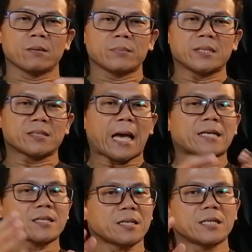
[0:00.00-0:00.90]

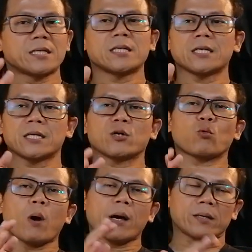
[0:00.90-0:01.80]
precisely
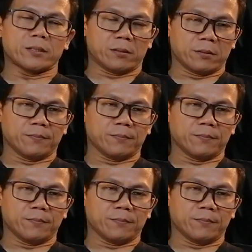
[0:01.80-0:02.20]
requires.